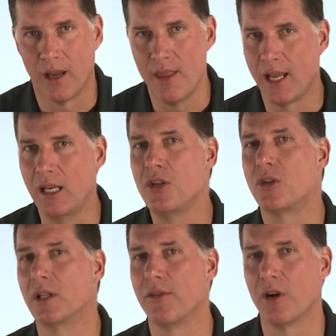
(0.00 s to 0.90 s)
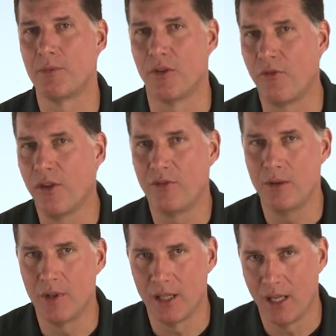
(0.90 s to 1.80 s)
and they can each deliver up to
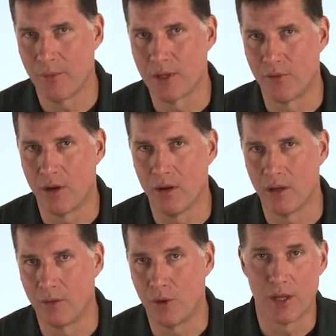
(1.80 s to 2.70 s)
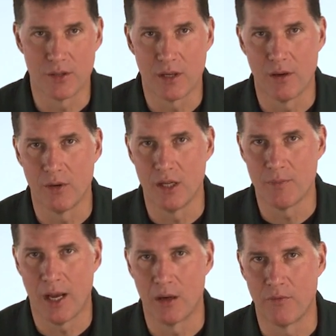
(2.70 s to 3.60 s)
50 milliamps of current when the Discovery
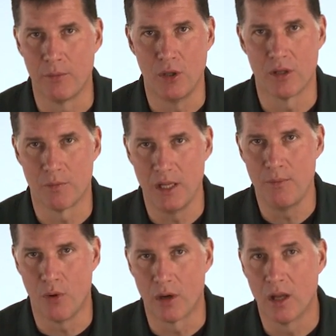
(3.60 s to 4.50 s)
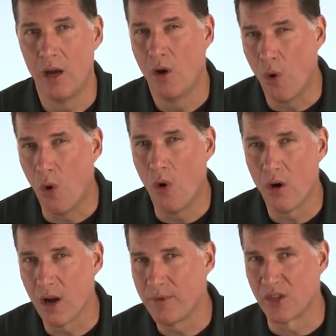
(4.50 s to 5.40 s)
is powered from a USB port or up